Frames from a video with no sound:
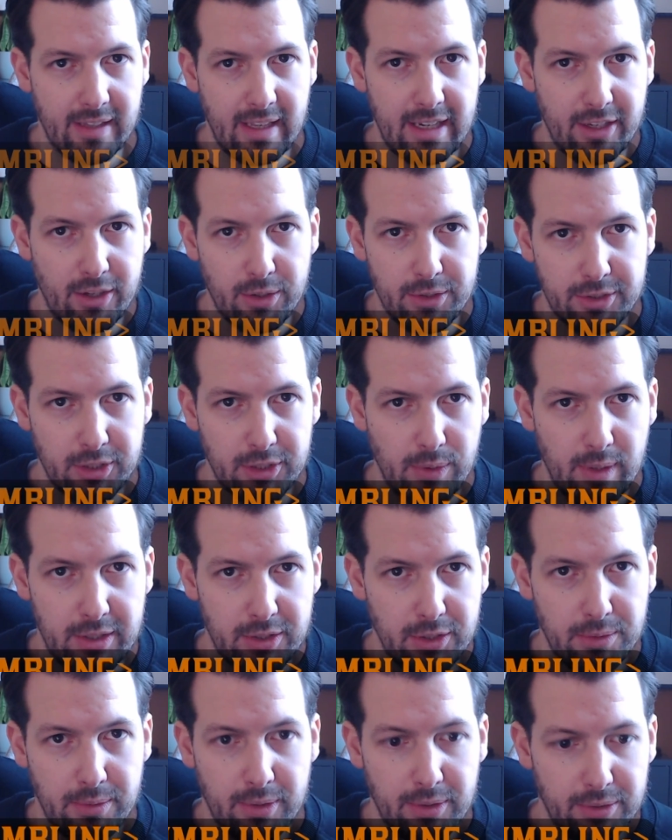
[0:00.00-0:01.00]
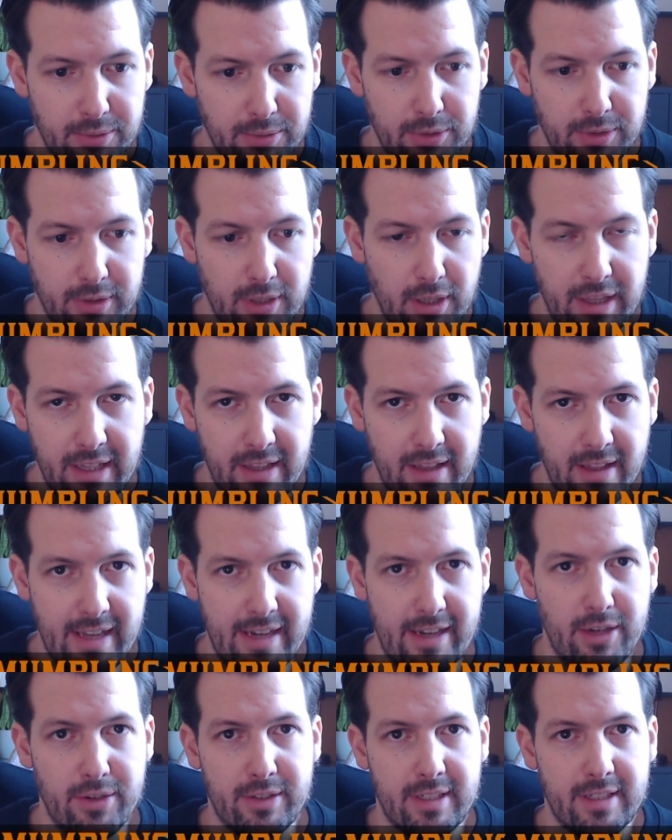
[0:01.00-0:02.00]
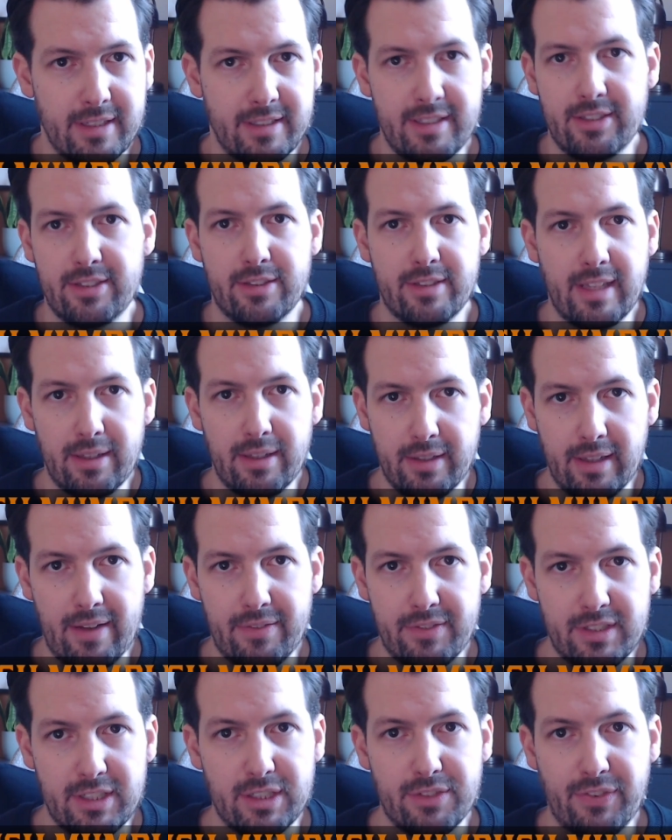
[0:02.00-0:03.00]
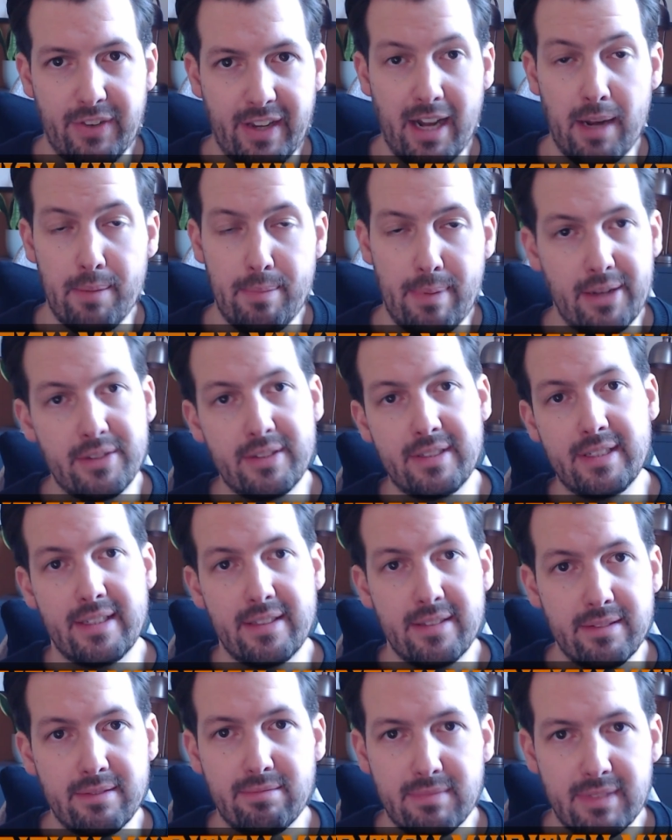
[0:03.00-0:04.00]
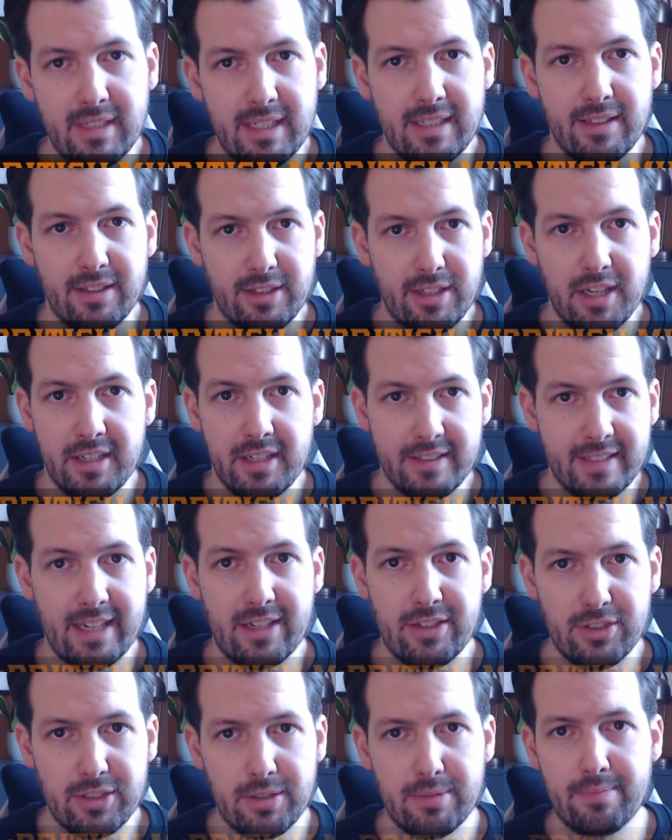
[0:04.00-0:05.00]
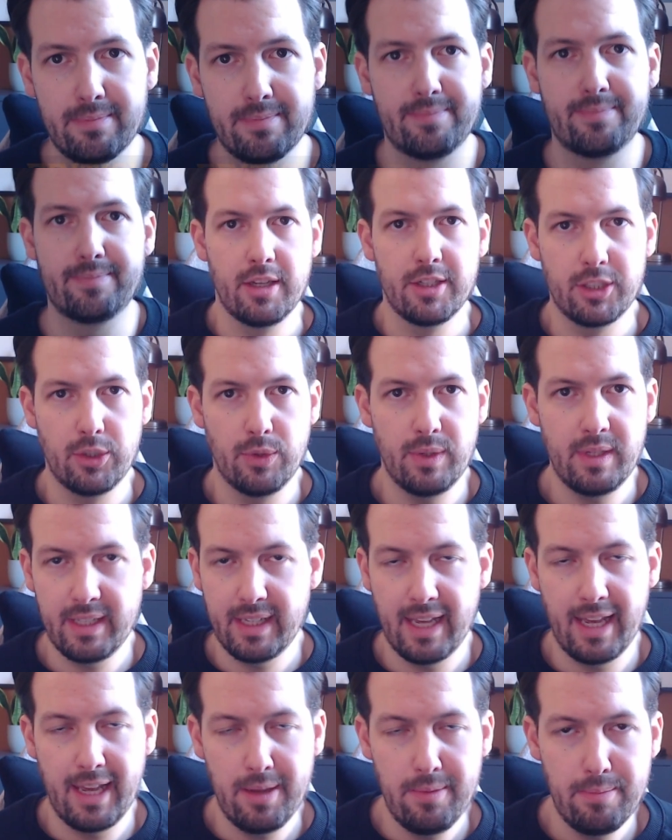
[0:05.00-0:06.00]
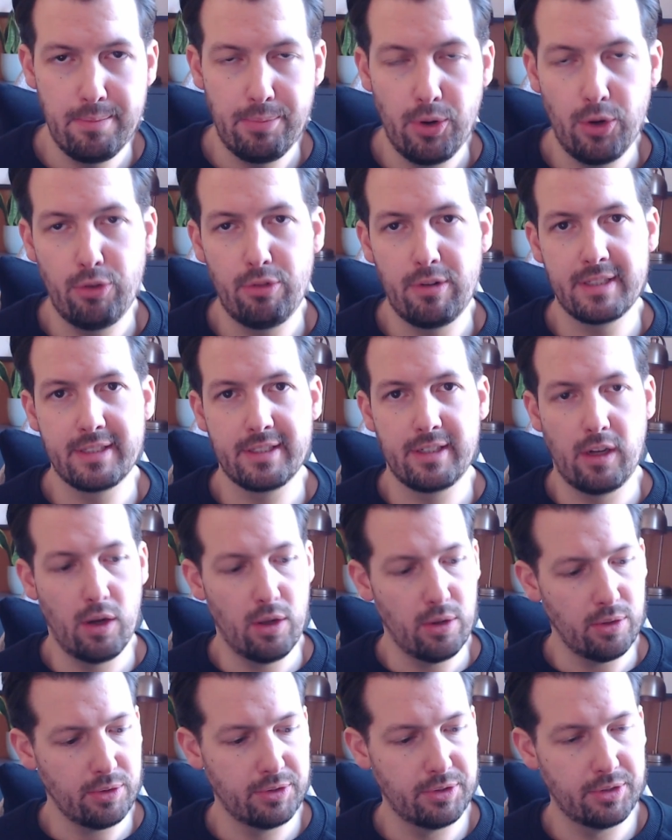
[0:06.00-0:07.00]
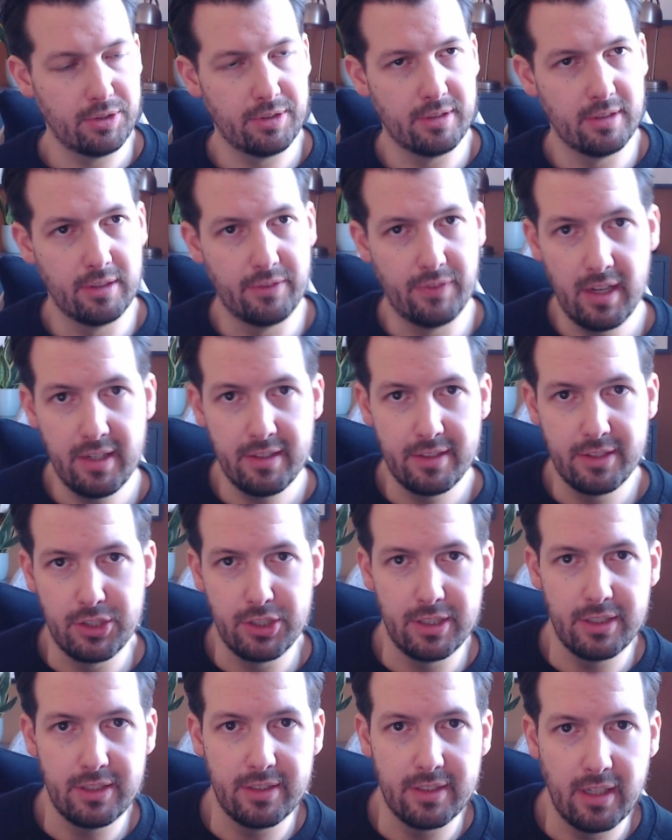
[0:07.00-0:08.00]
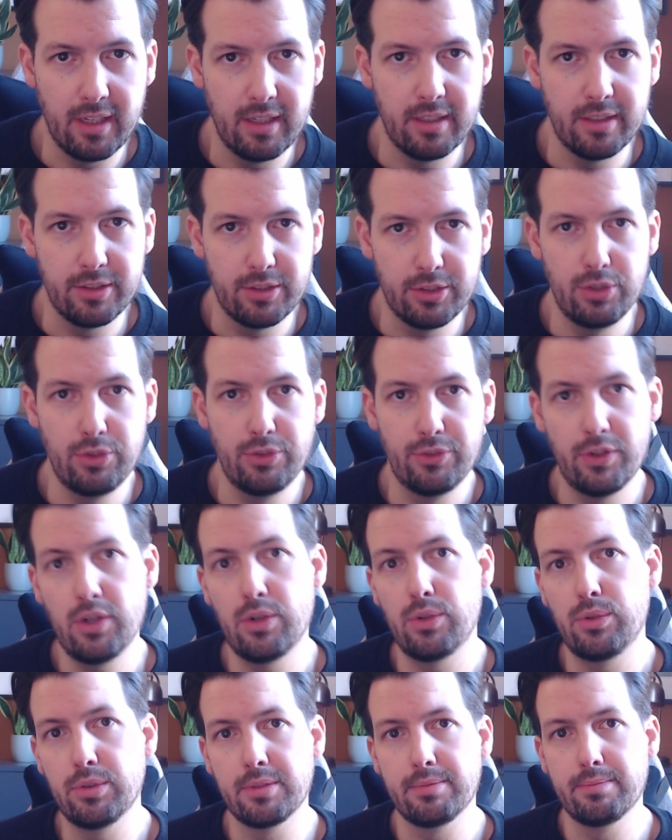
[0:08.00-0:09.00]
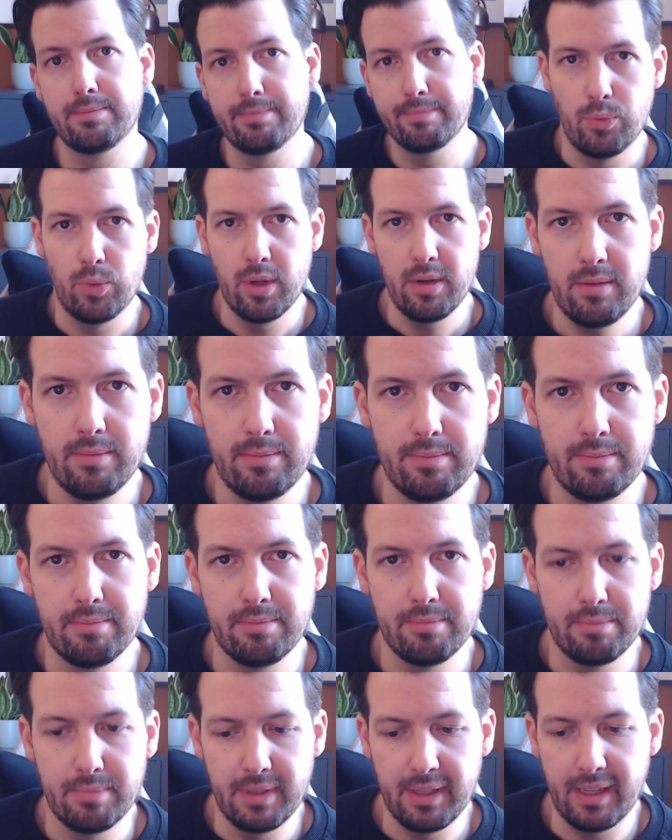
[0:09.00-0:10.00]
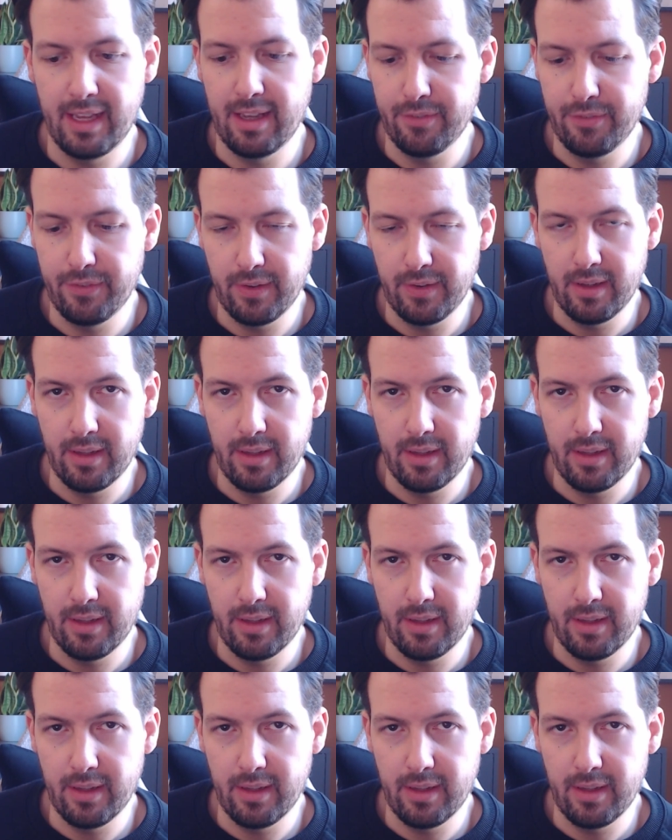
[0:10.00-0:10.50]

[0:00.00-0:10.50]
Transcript: consequence or nothing that they notice is they'll have to just forget about it in 30 seconds. So in game, progress clocks' advantages are twofold. One, they give